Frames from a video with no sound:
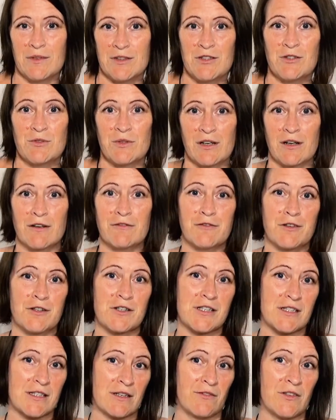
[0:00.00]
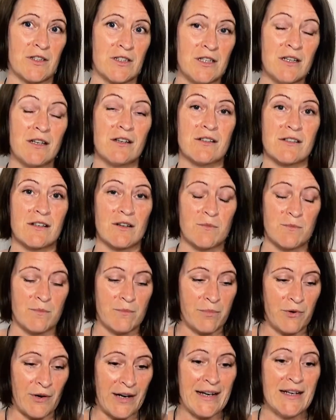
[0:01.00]
during our first 7 years. Our
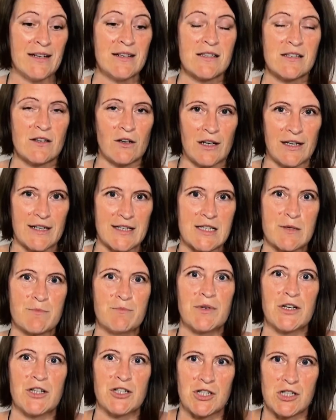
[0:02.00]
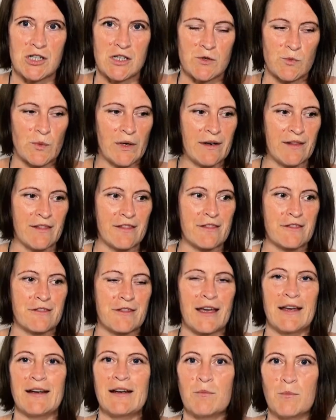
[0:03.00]
brains are like sponges. We're in
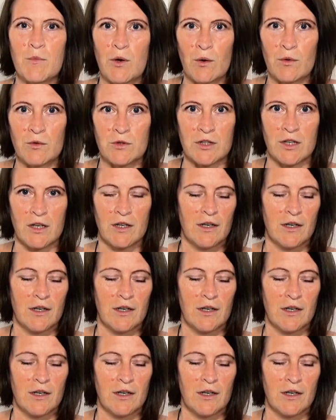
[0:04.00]
theta mode,